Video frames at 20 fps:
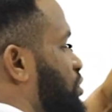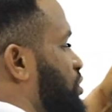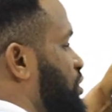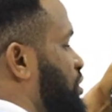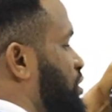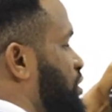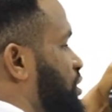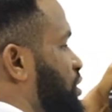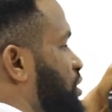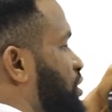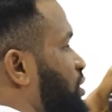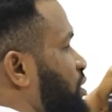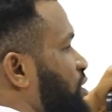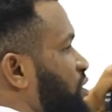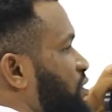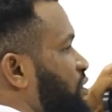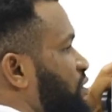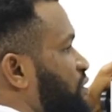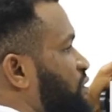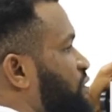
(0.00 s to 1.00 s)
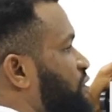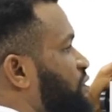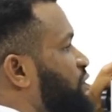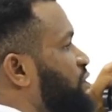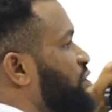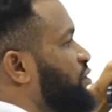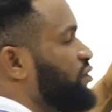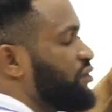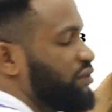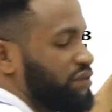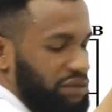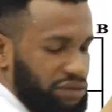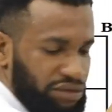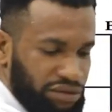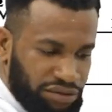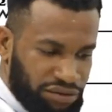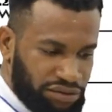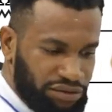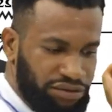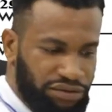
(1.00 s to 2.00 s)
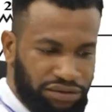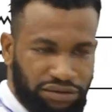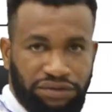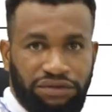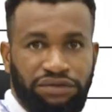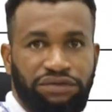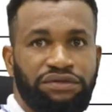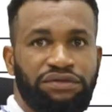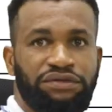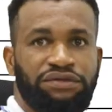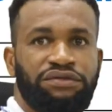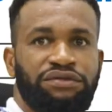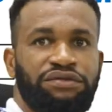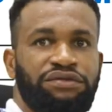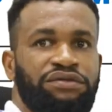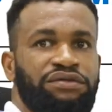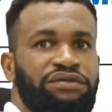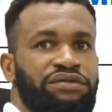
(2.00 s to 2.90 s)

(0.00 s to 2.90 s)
Nothing is said.